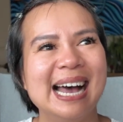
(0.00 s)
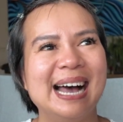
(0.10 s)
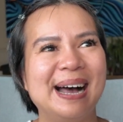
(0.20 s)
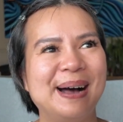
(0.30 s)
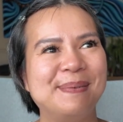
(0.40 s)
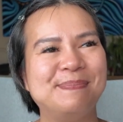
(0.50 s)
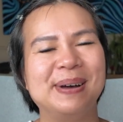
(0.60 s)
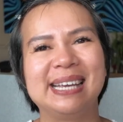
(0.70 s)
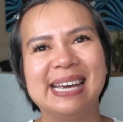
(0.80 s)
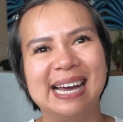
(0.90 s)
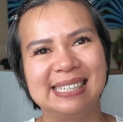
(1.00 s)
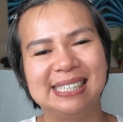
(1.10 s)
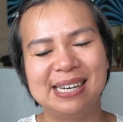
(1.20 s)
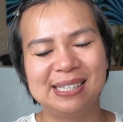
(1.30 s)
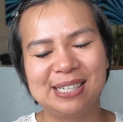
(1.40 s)
But yeah,
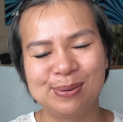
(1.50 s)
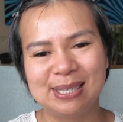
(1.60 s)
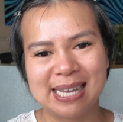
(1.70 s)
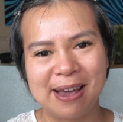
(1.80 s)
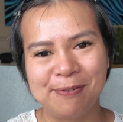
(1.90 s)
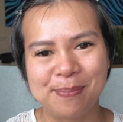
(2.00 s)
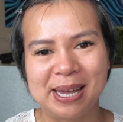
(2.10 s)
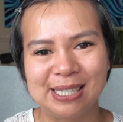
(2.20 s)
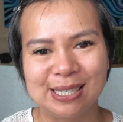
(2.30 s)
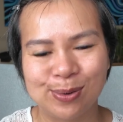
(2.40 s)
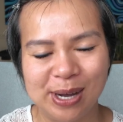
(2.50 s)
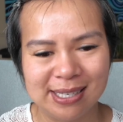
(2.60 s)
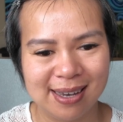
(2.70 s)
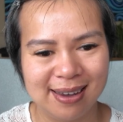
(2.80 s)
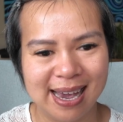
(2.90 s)
she was there for me to
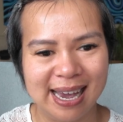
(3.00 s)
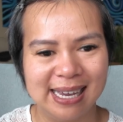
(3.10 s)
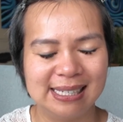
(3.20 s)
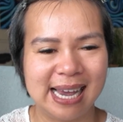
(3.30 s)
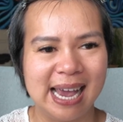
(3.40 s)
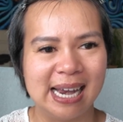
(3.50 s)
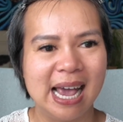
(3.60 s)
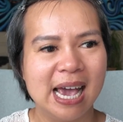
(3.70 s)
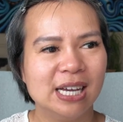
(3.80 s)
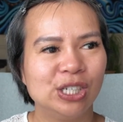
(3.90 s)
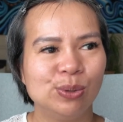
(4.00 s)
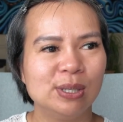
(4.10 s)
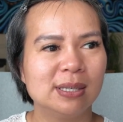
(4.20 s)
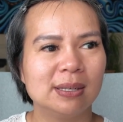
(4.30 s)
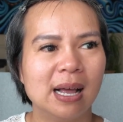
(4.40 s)
squeeze her hand and she
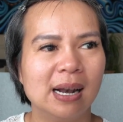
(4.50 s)
was